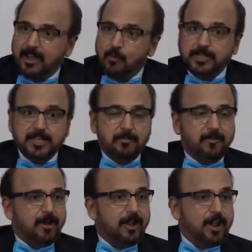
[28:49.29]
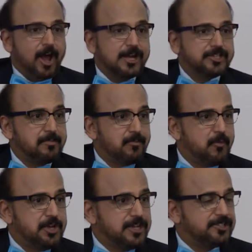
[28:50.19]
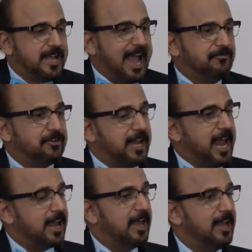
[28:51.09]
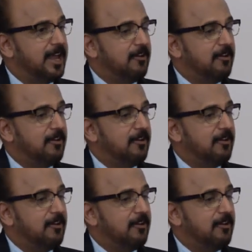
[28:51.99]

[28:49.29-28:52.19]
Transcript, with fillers: with the laws and provisions they have to take